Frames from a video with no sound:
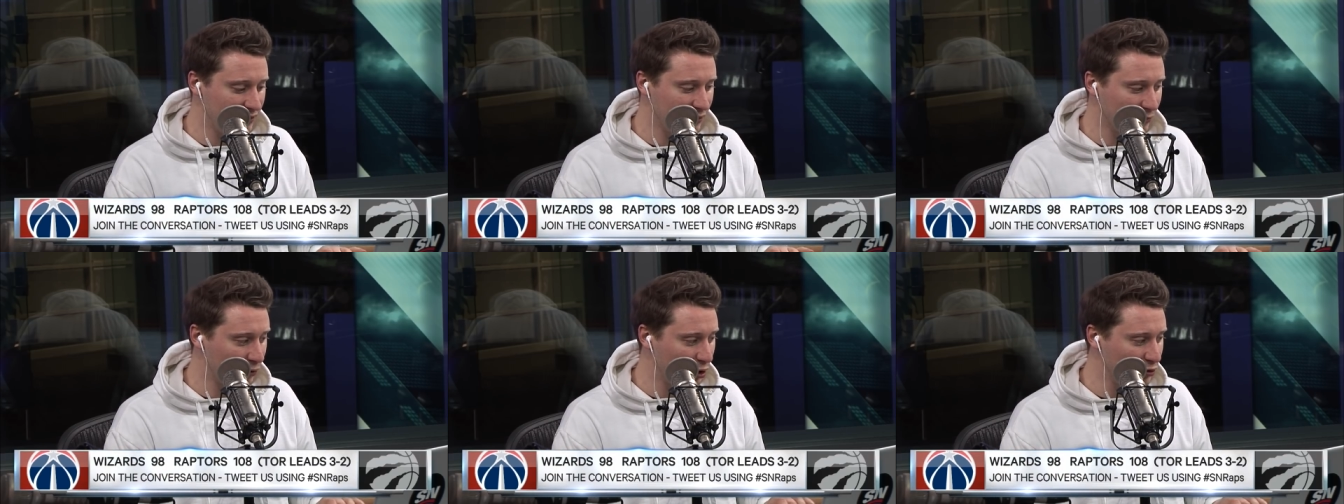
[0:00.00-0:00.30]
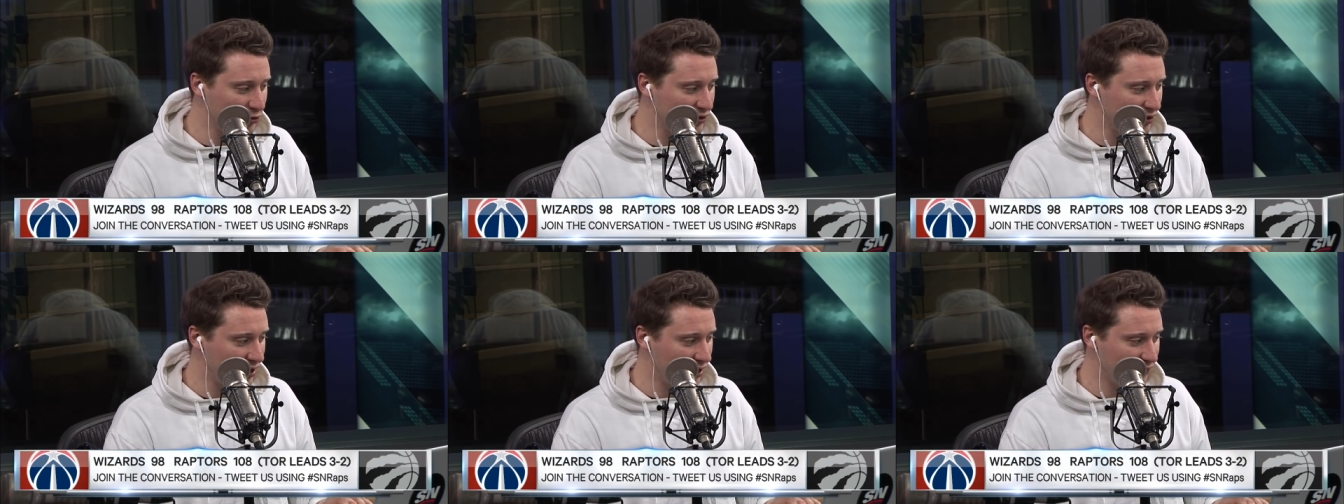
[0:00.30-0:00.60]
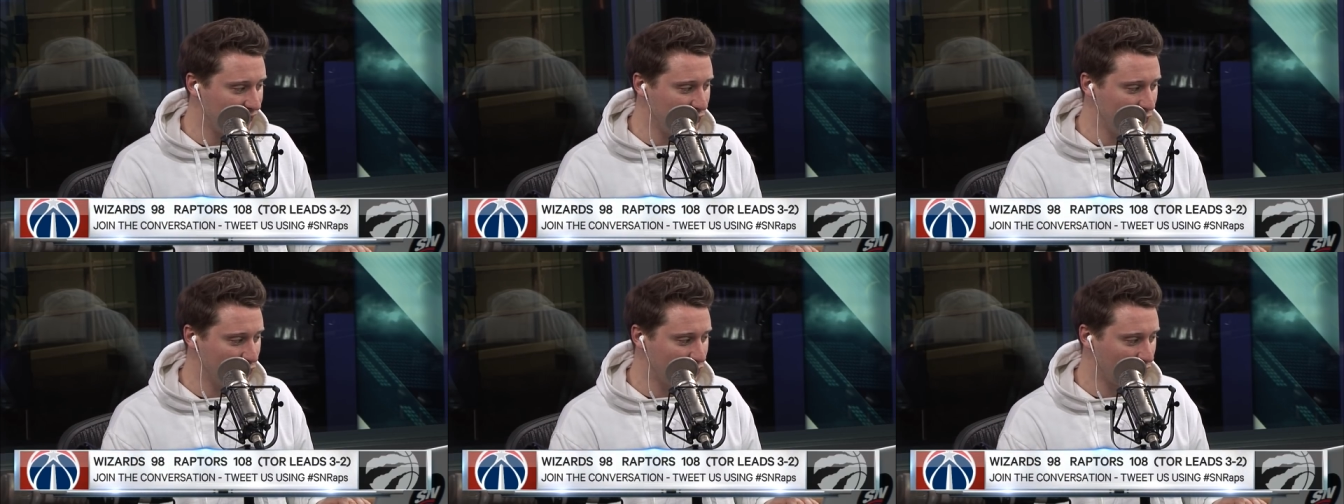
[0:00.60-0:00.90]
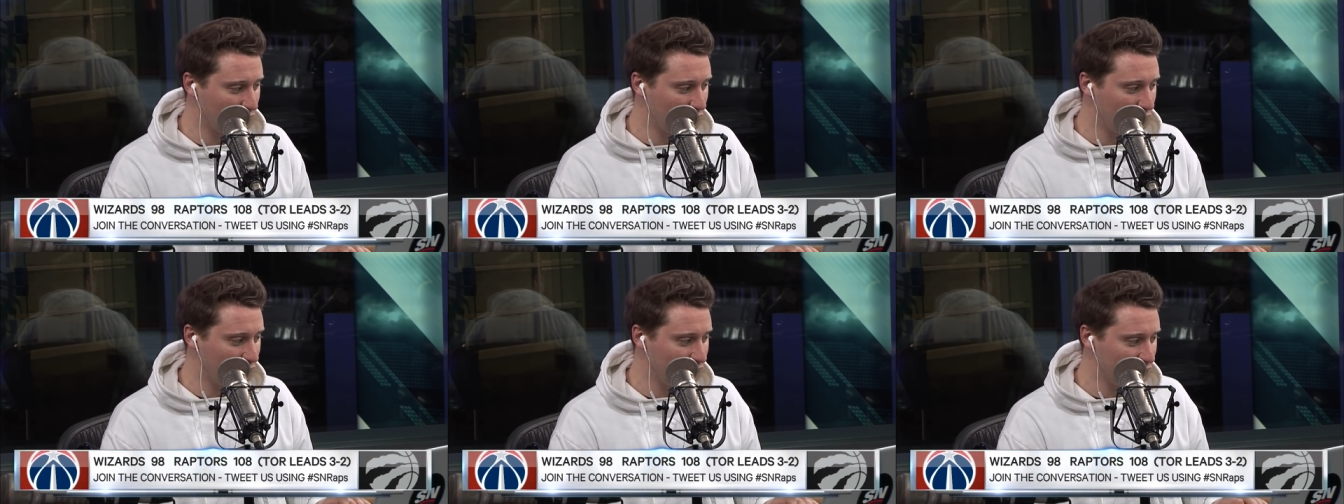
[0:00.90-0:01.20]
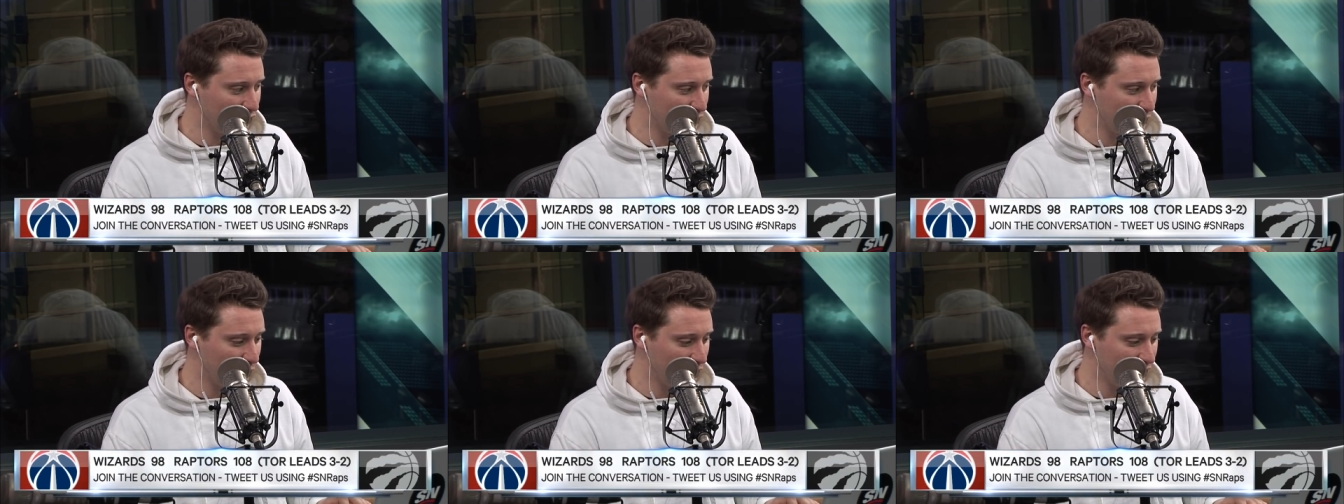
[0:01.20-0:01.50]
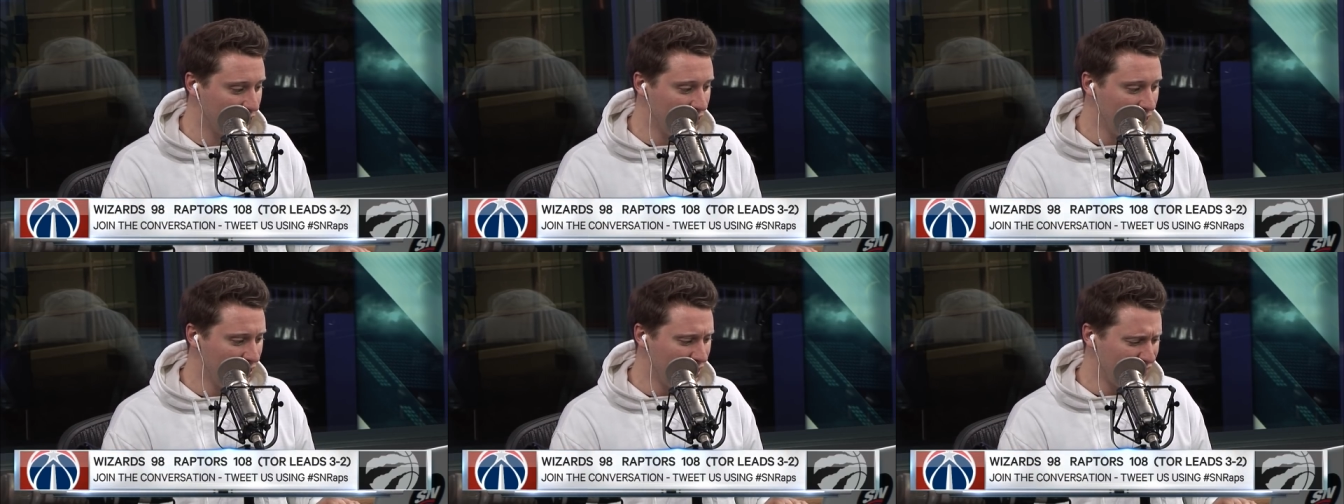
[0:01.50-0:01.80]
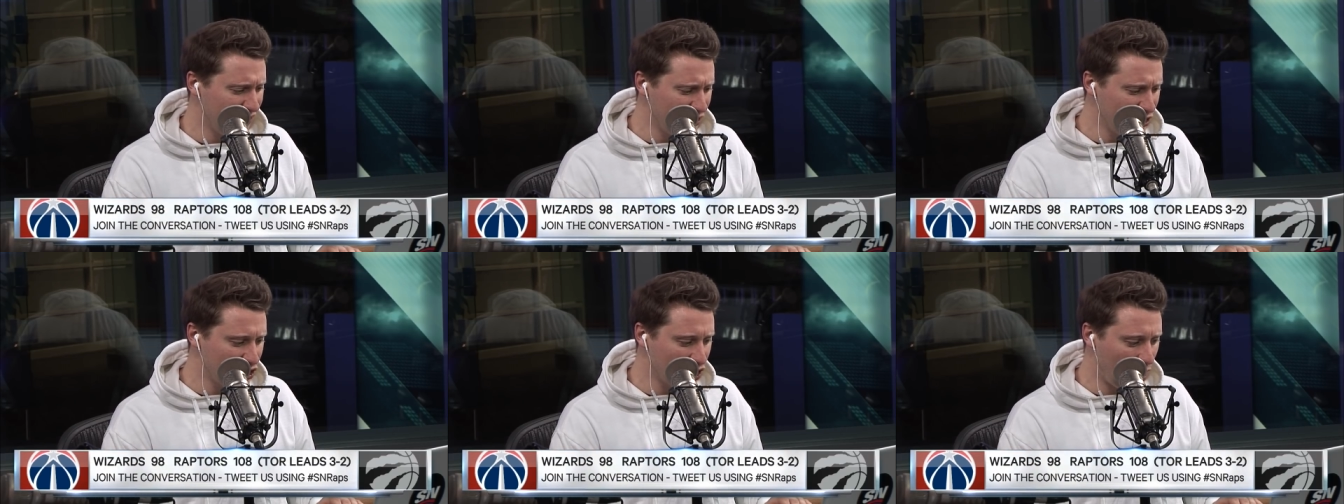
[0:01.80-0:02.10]
DeRozan had a few turnovers, but
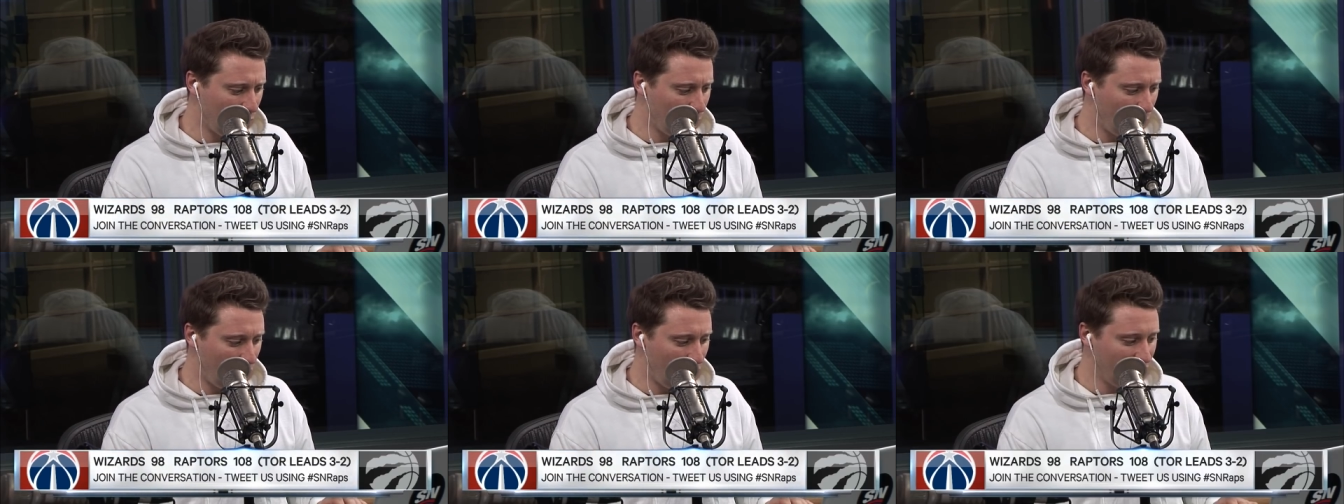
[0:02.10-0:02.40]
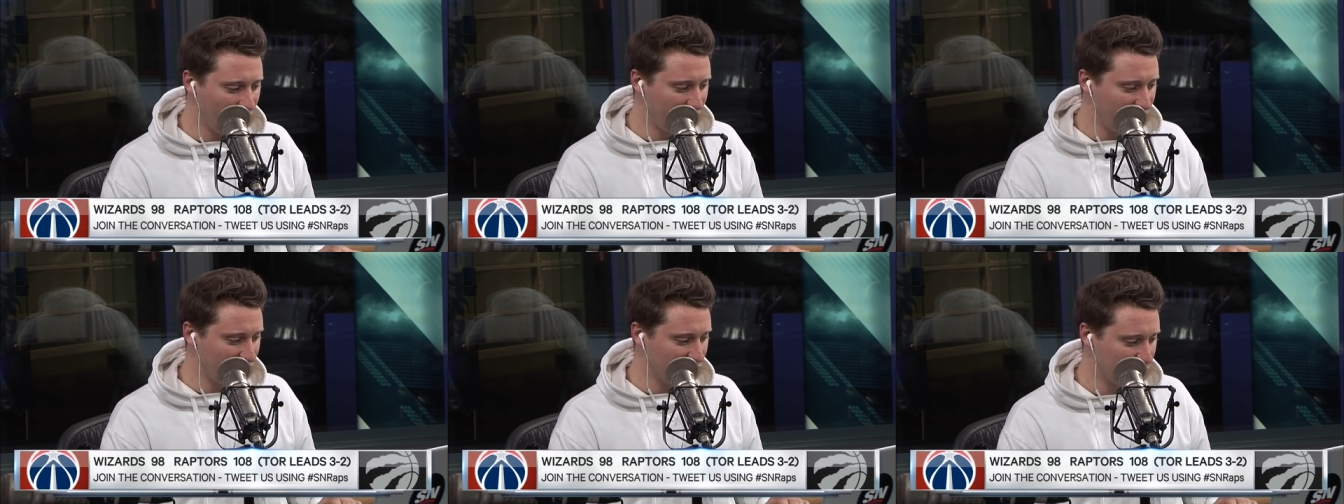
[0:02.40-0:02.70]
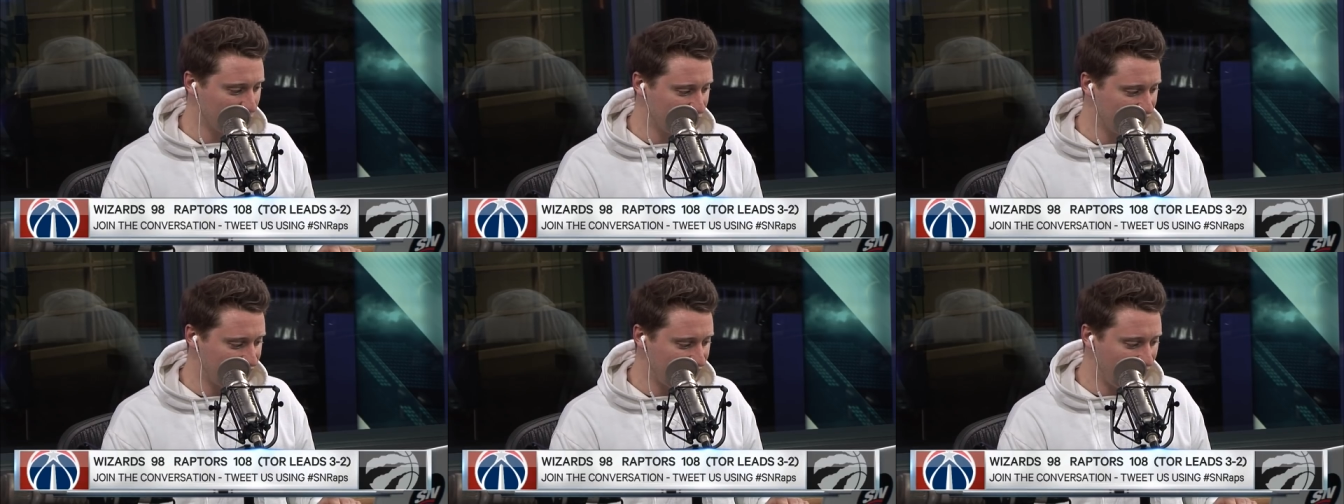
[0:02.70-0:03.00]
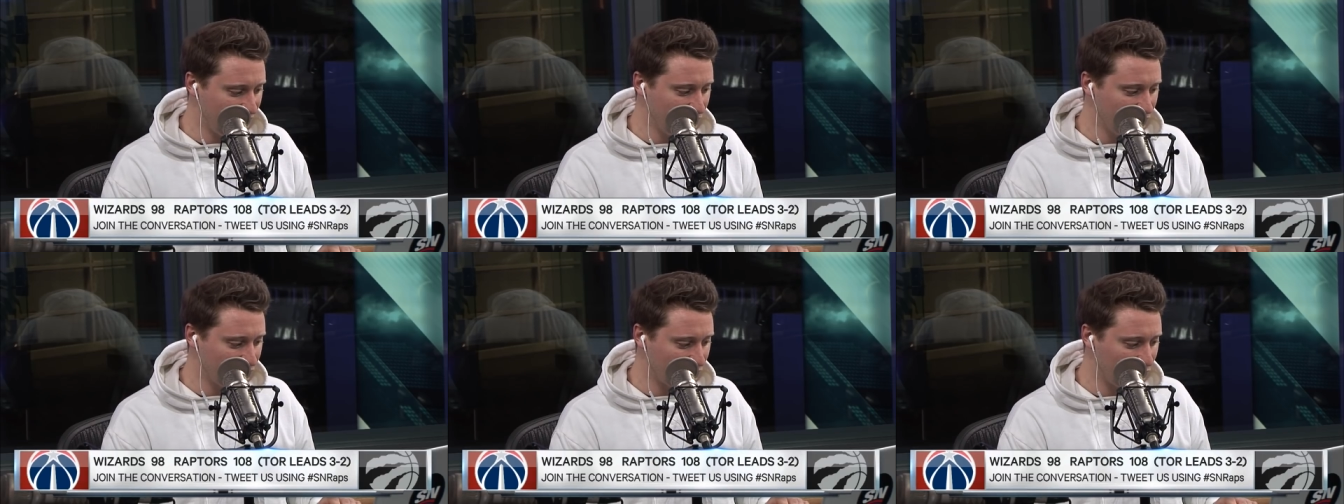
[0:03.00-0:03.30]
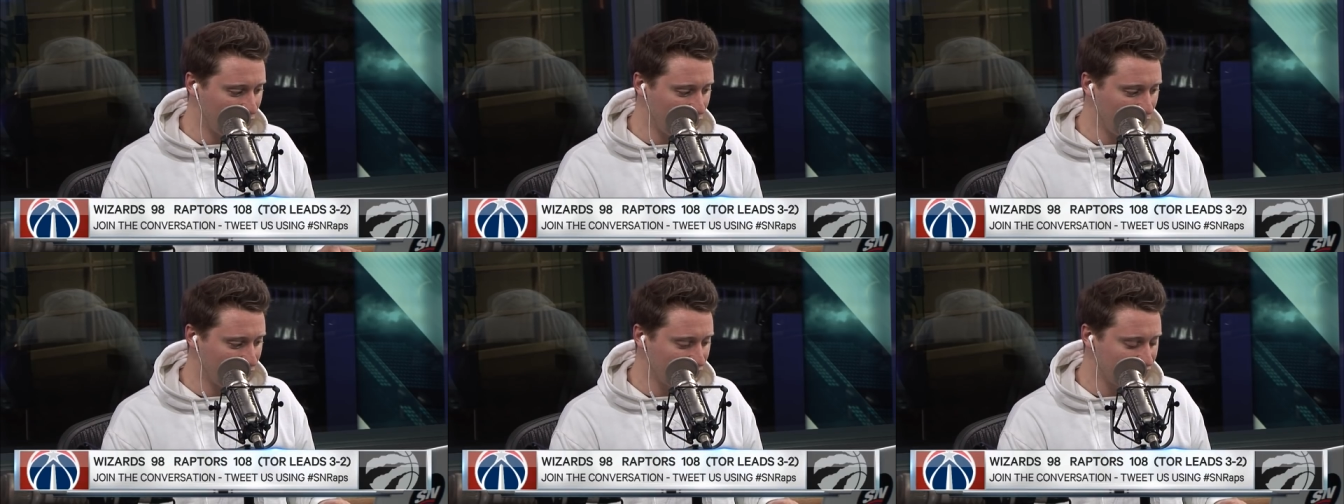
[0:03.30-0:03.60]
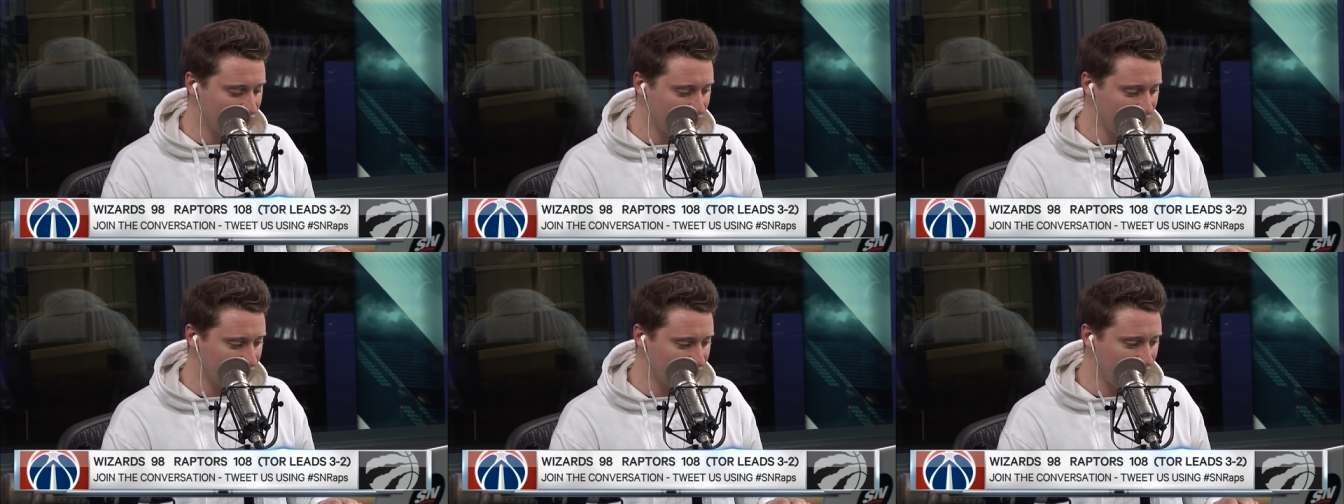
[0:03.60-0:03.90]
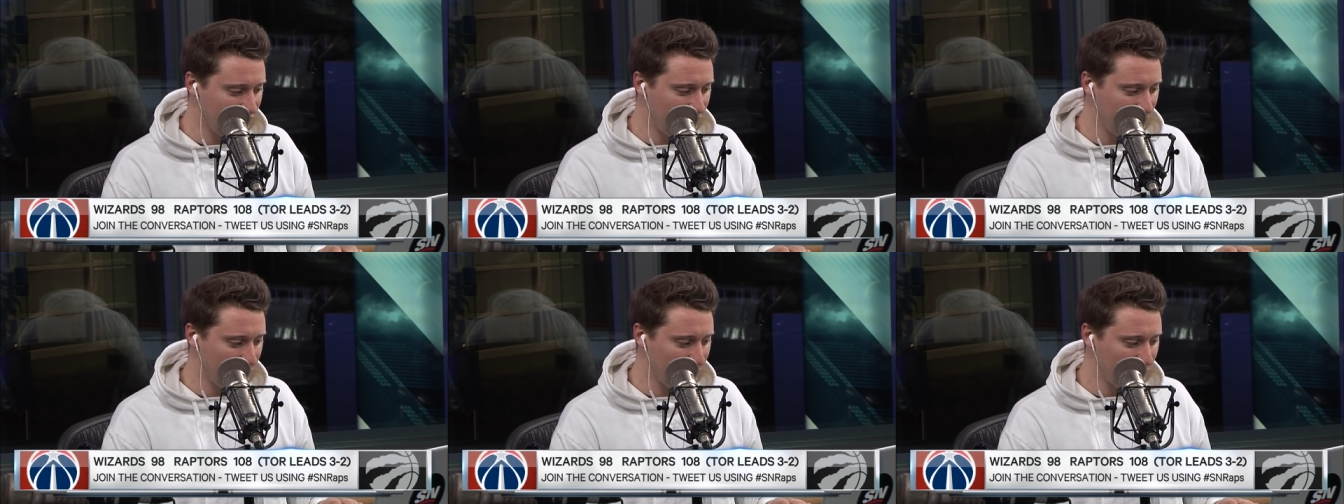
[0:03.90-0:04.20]
I think John Wall finished with seven turnovers in this
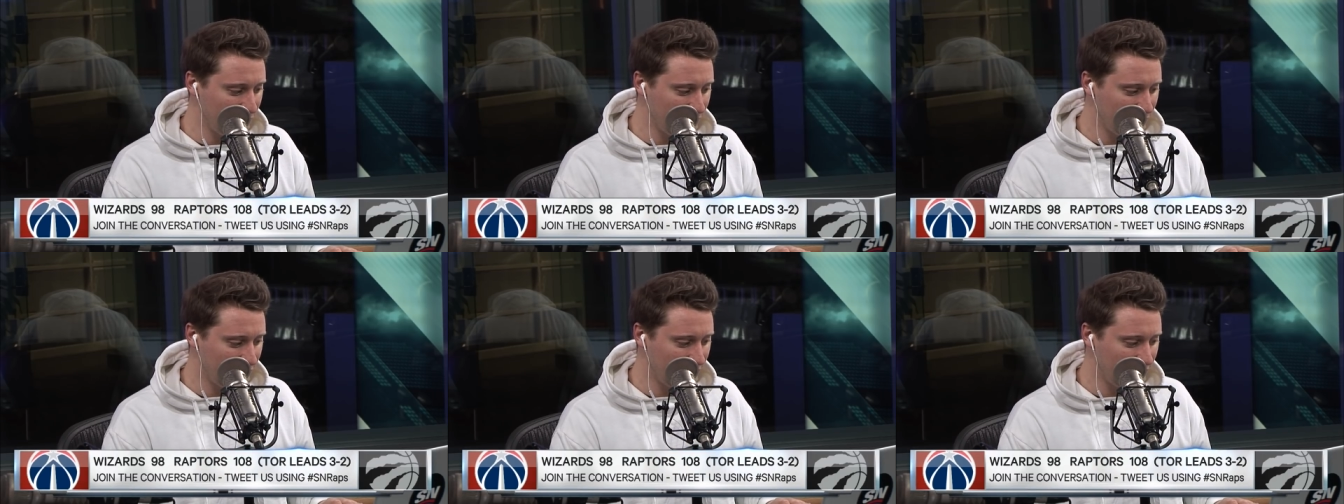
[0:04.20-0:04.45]
game.